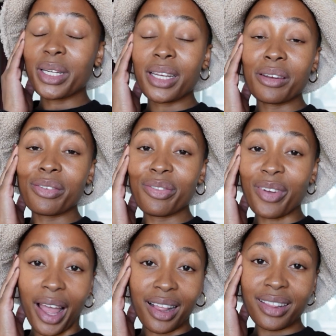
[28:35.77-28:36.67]
But it
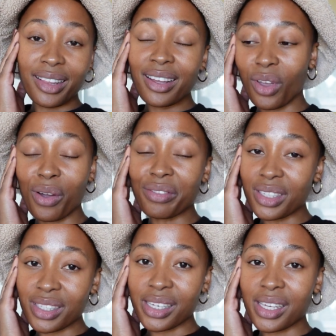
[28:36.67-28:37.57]
fell,
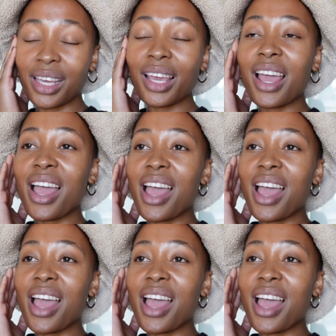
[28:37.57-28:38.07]
obviously.